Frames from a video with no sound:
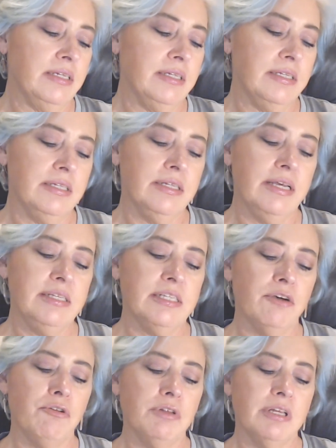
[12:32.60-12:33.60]

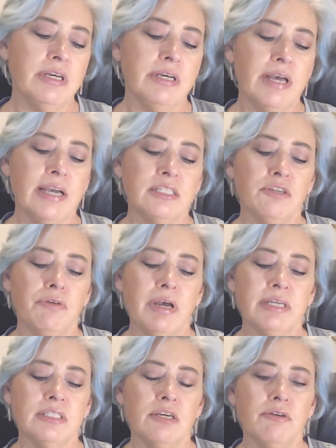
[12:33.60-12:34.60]
Lazola, X O
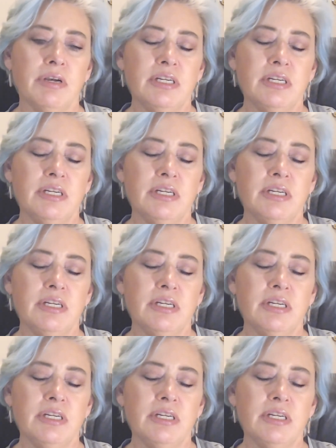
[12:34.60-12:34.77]
X O, and